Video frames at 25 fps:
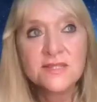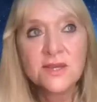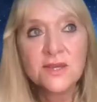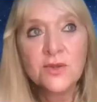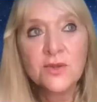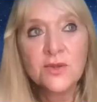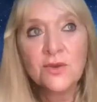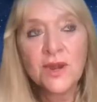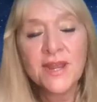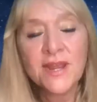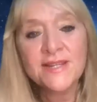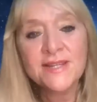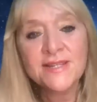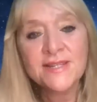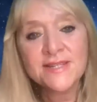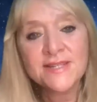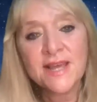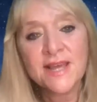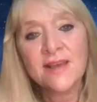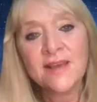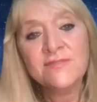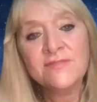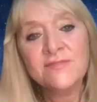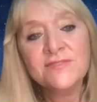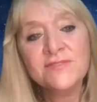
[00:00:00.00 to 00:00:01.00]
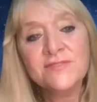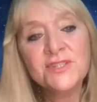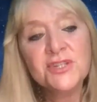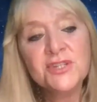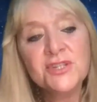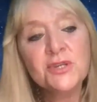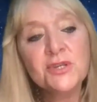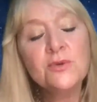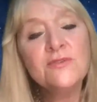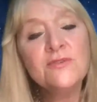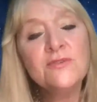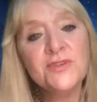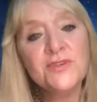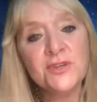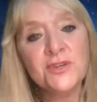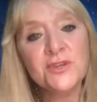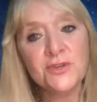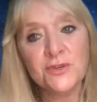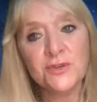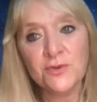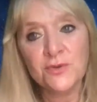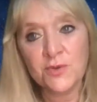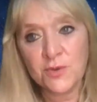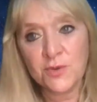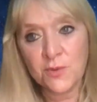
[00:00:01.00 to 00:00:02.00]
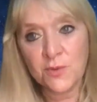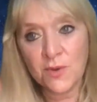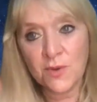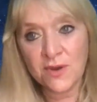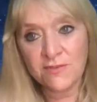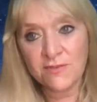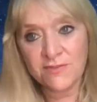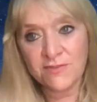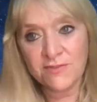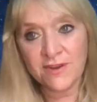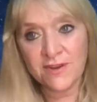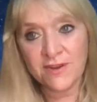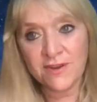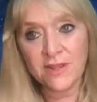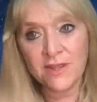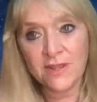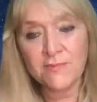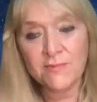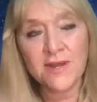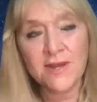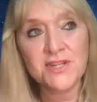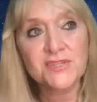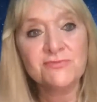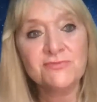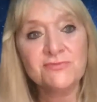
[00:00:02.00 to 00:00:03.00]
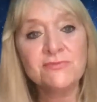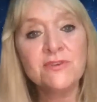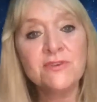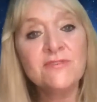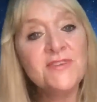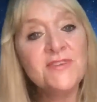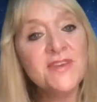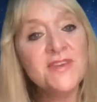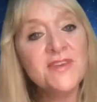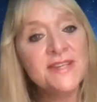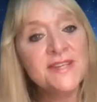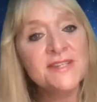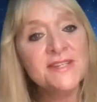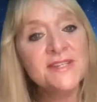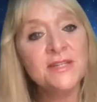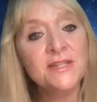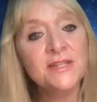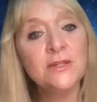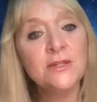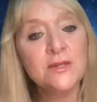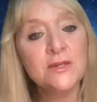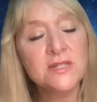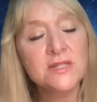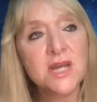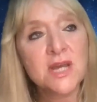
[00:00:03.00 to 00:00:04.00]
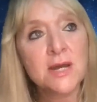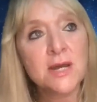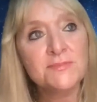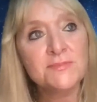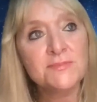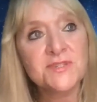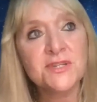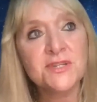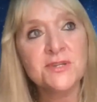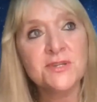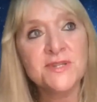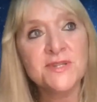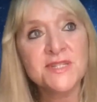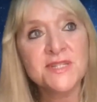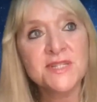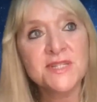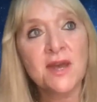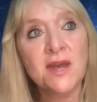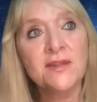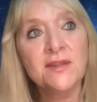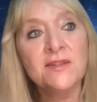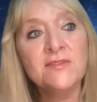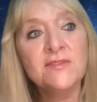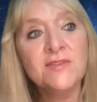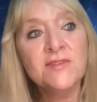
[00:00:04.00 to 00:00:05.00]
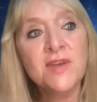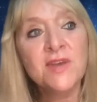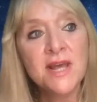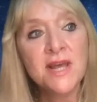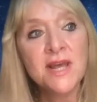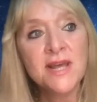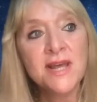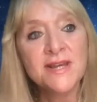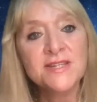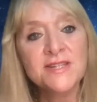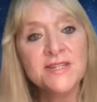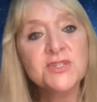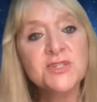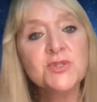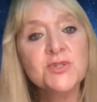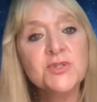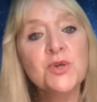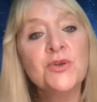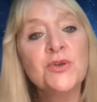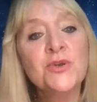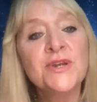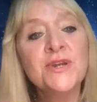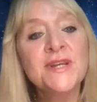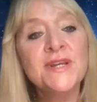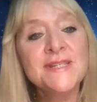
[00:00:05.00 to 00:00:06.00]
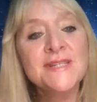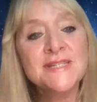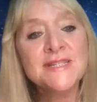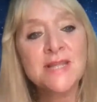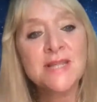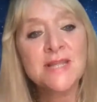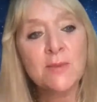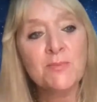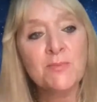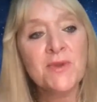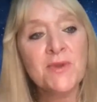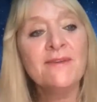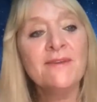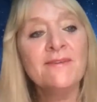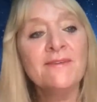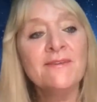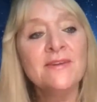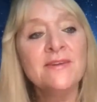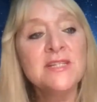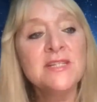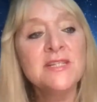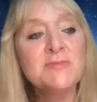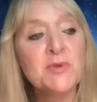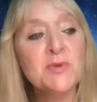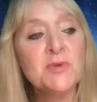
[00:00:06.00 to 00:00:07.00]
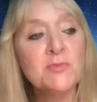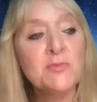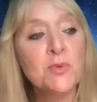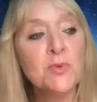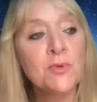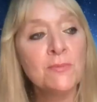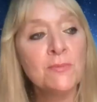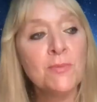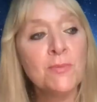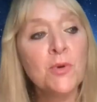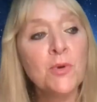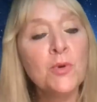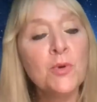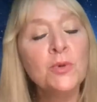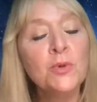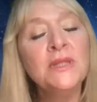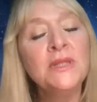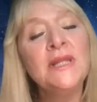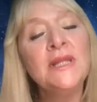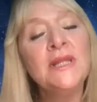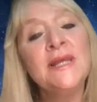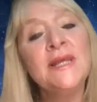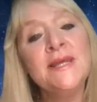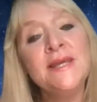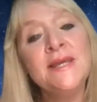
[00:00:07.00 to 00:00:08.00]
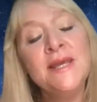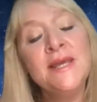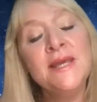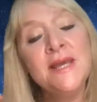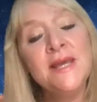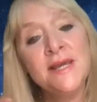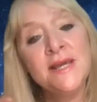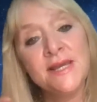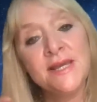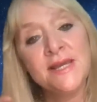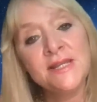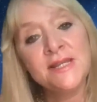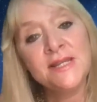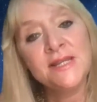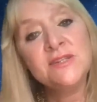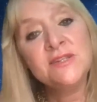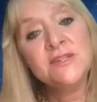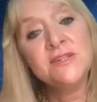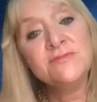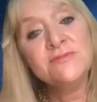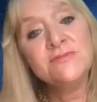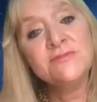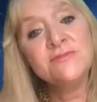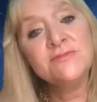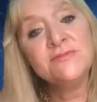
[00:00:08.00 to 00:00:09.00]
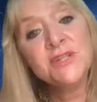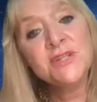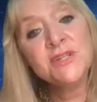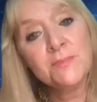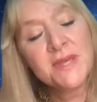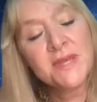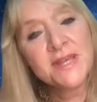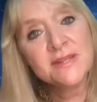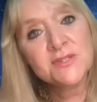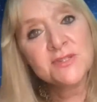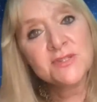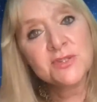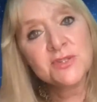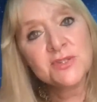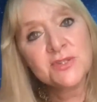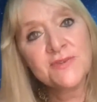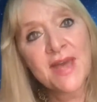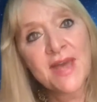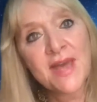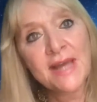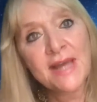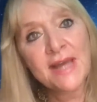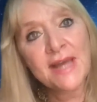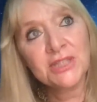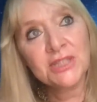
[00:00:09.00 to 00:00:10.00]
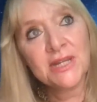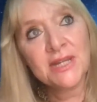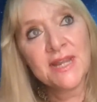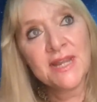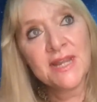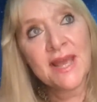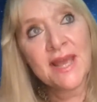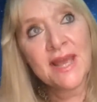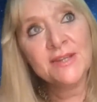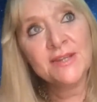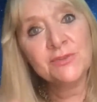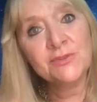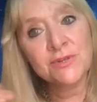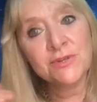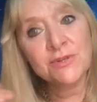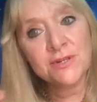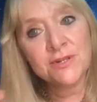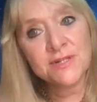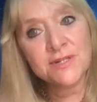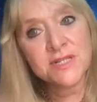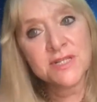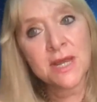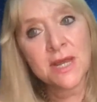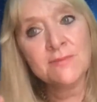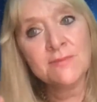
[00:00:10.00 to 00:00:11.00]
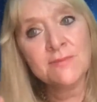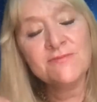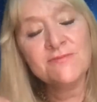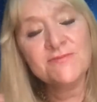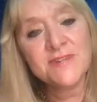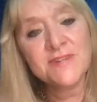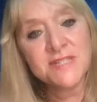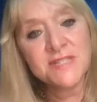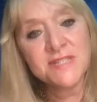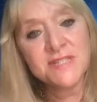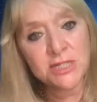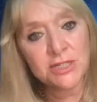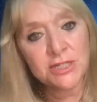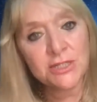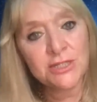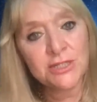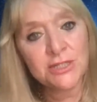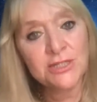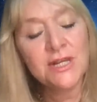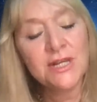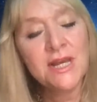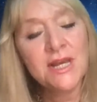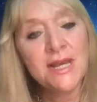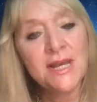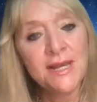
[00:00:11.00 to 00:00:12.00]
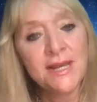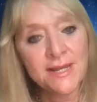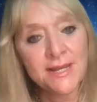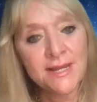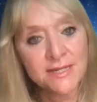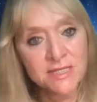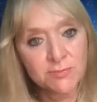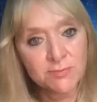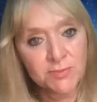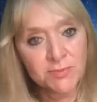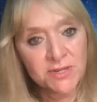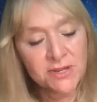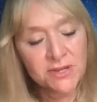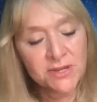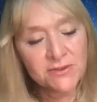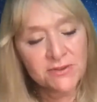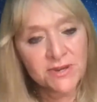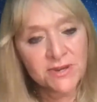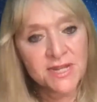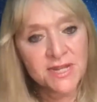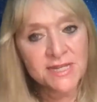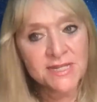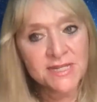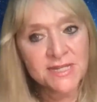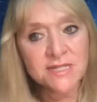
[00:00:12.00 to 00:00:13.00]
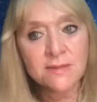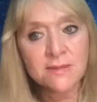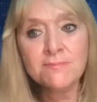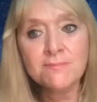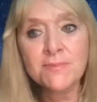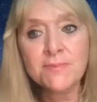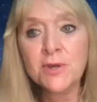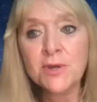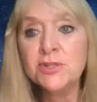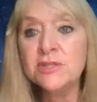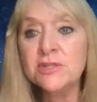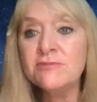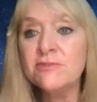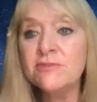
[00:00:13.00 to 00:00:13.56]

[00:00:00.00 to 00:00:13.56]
great to have the two of you who are very much revered and looked up to as kind of historians, librarians, but more importantly, individual beings who've actually had real-time physical experience. And both of